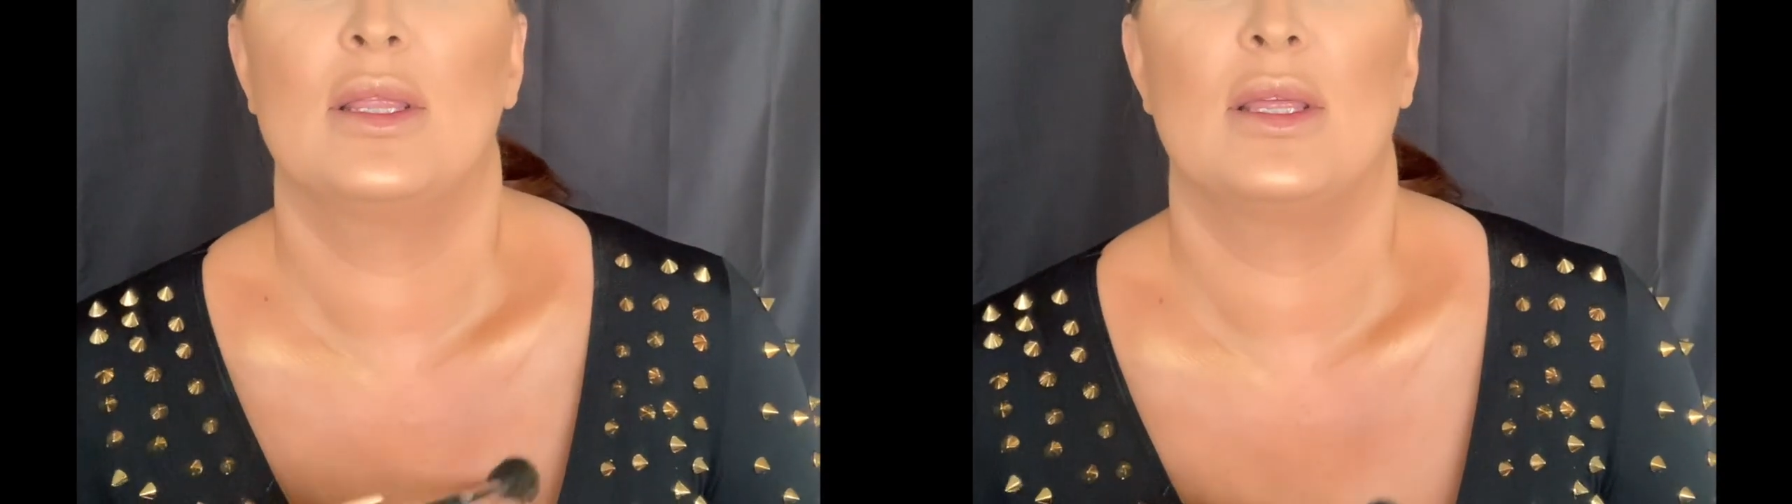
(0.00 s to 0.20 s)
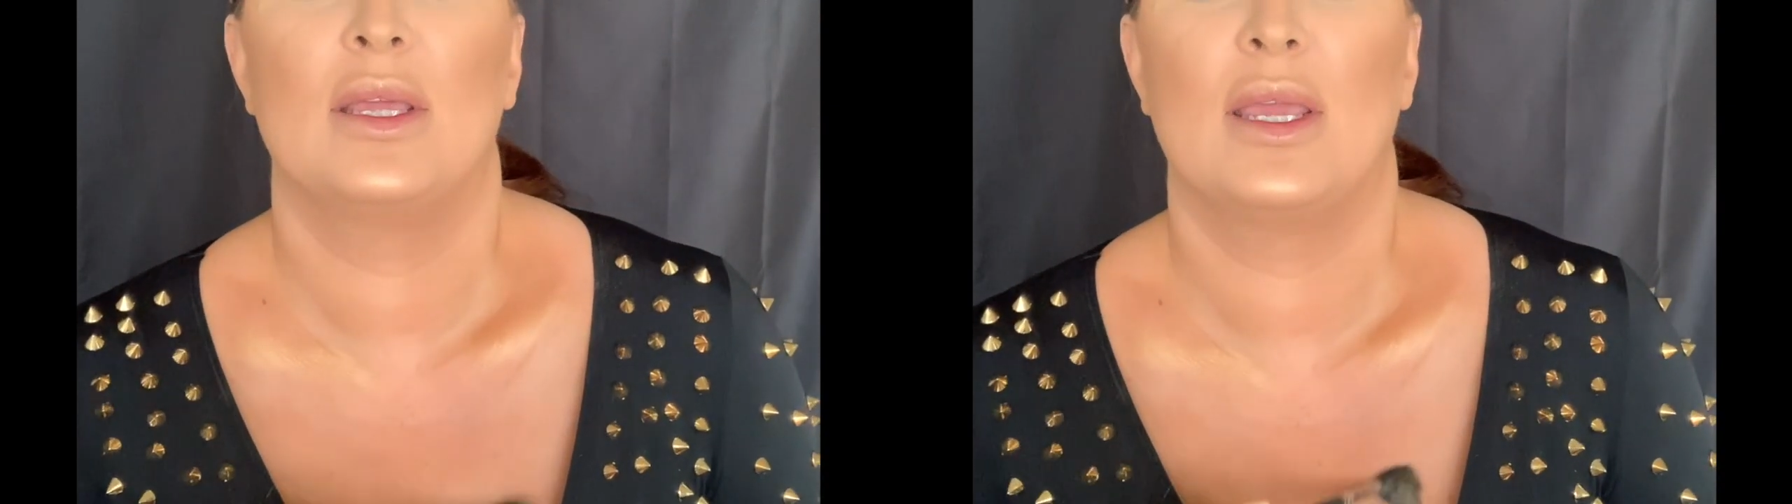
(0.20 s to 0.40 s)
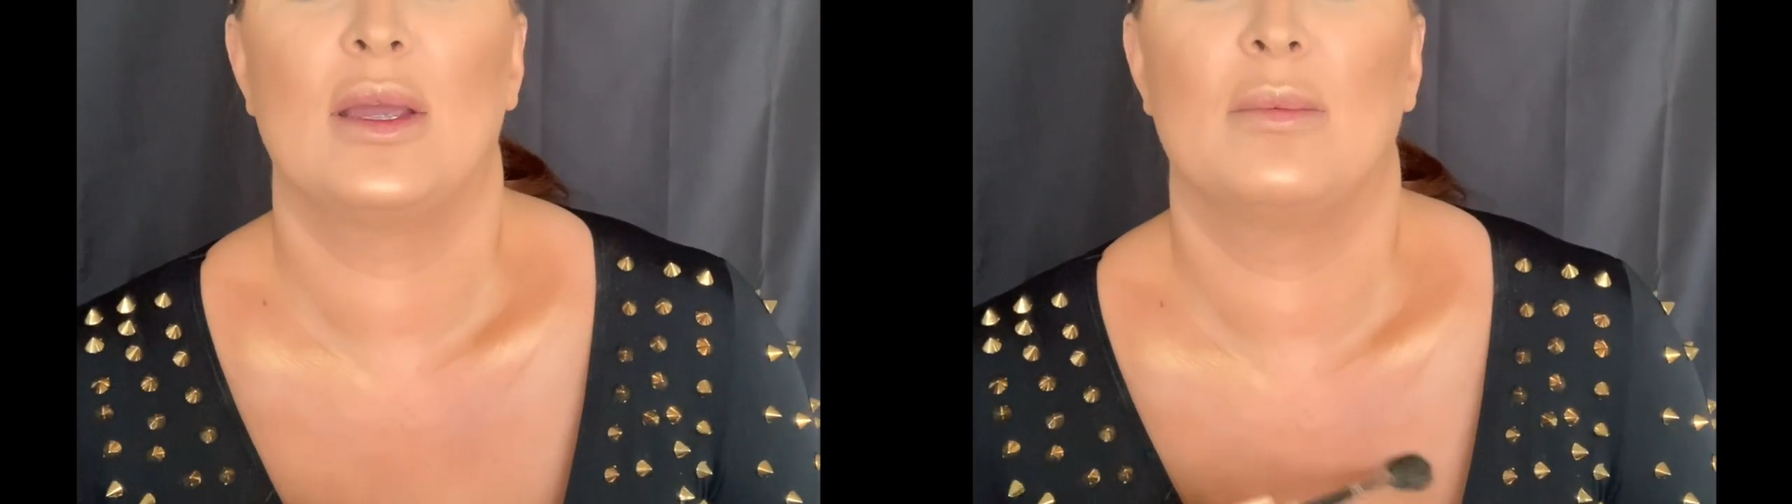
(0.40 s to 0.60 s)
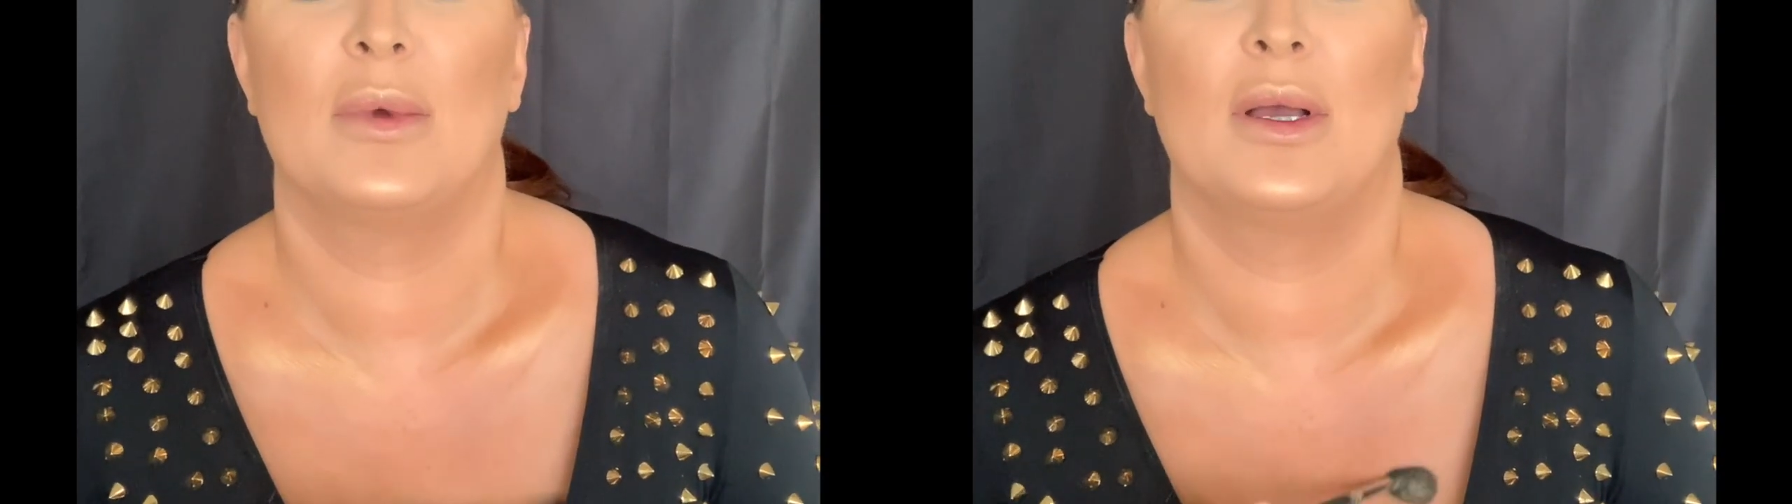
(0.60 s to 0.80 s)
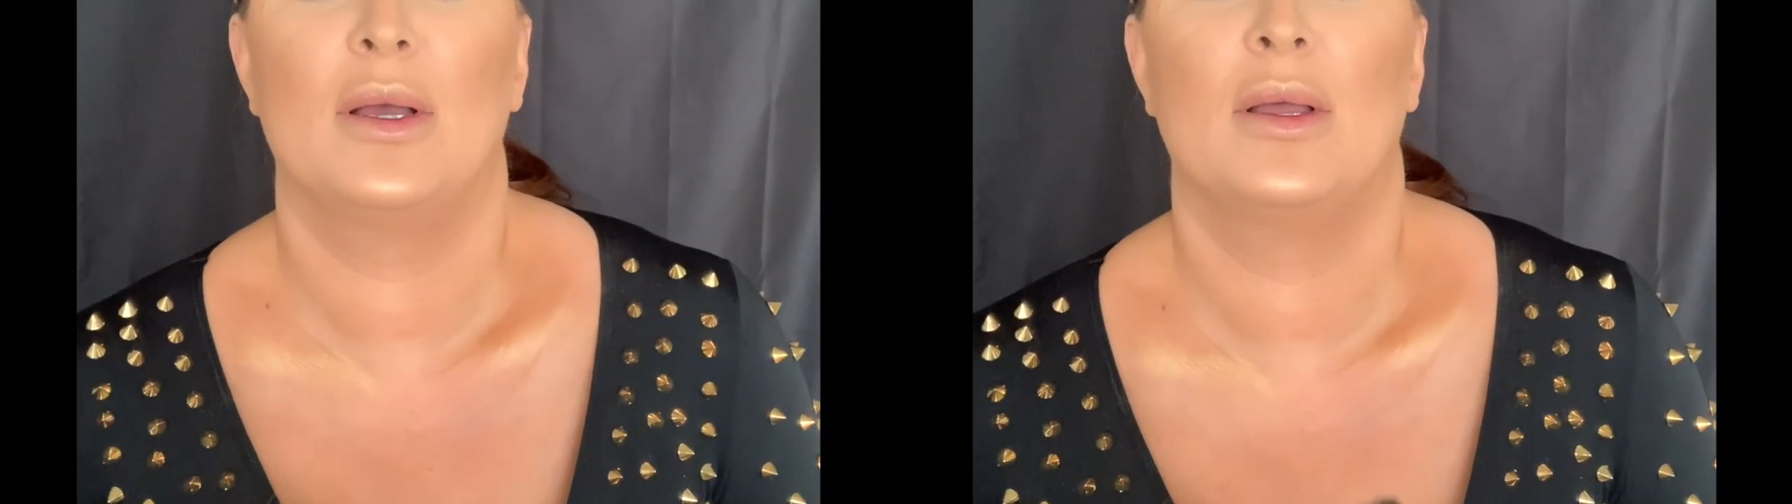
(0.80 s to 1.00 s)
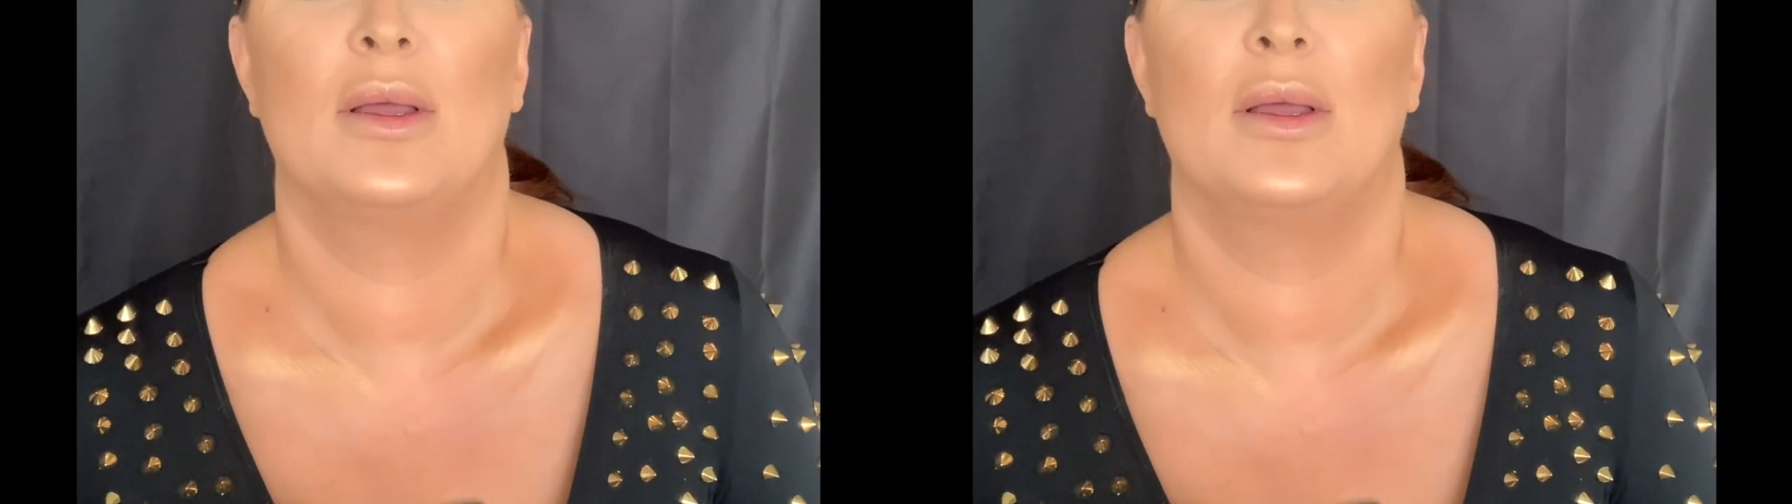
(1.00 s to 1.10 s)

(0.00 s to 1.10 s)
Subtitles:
the camera